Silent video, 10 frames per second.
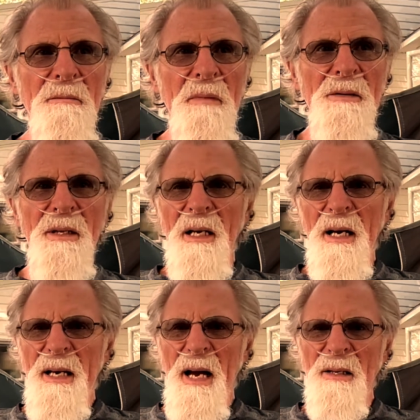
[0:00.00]
I think a
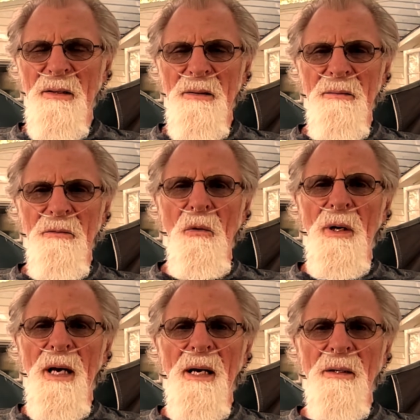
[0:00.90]
gallon, four
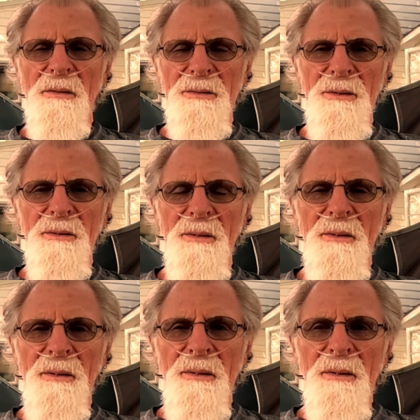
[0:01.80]
gallons.
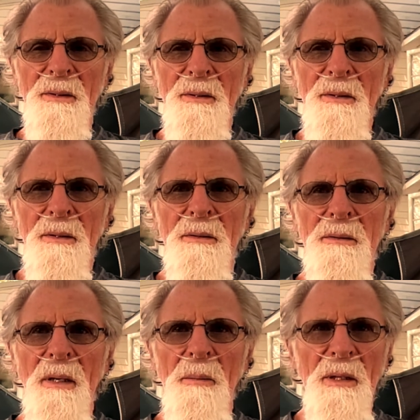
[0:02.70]

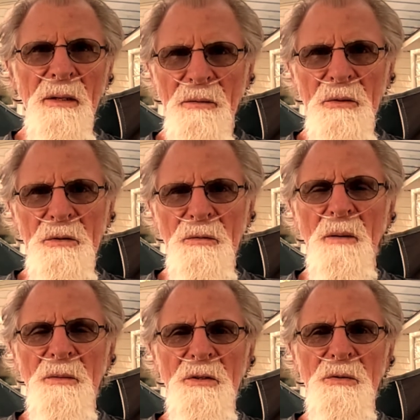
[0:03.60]
I believe it was
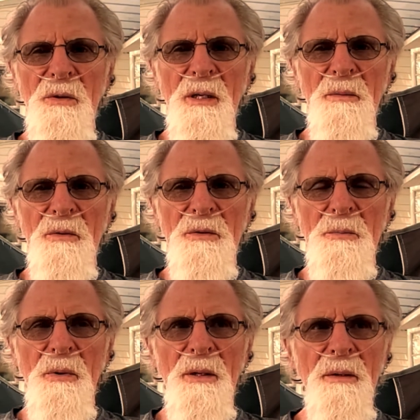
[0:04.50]
from the stream. It was
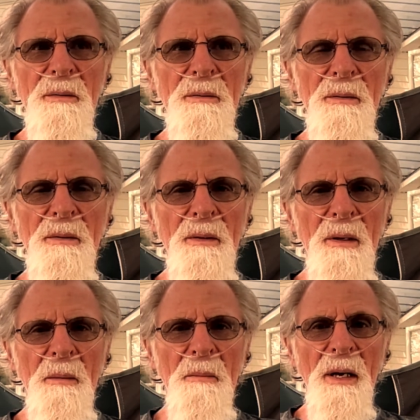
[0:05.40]
pretty
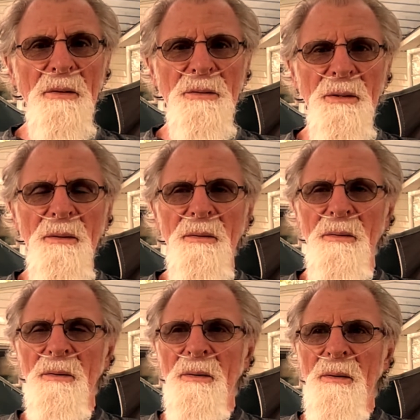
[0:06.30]
amazing.
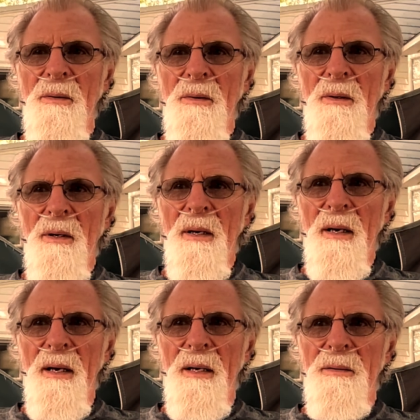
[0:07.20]

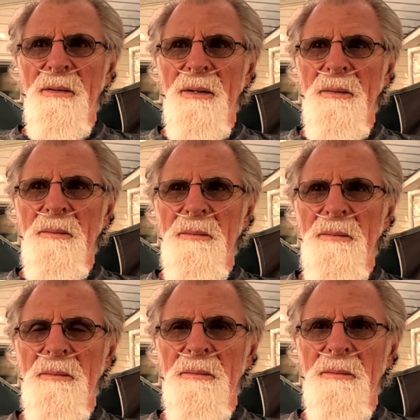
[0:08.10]
And um,
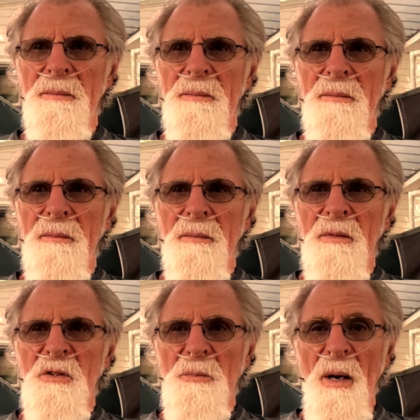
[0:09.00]

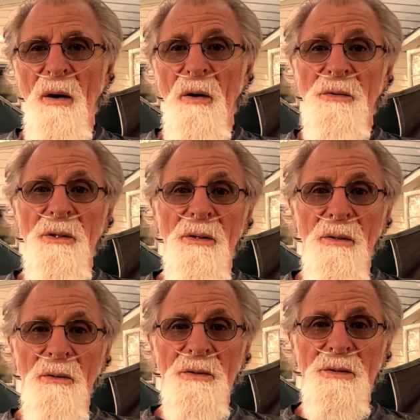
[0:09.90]
Sparrow did a
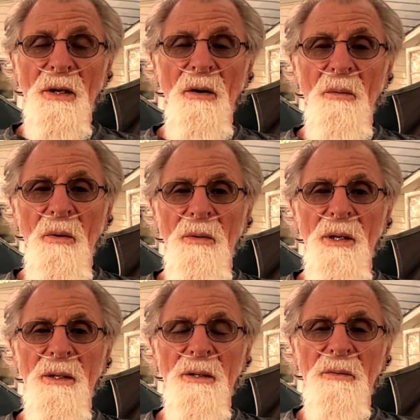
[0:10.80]
little
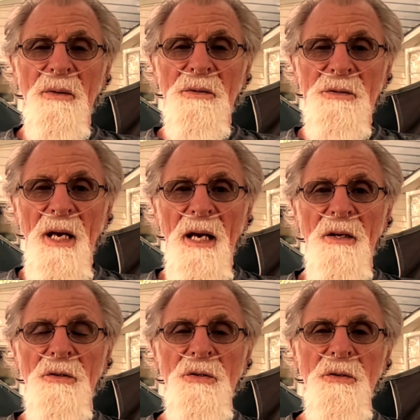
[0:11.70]
ceremony with
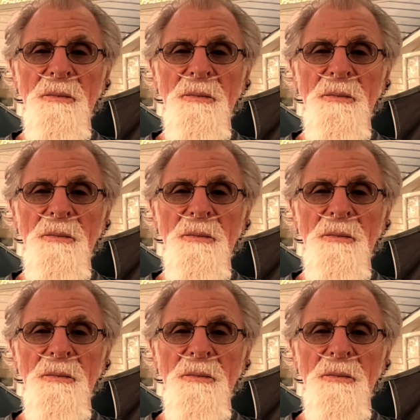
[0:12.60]
sage,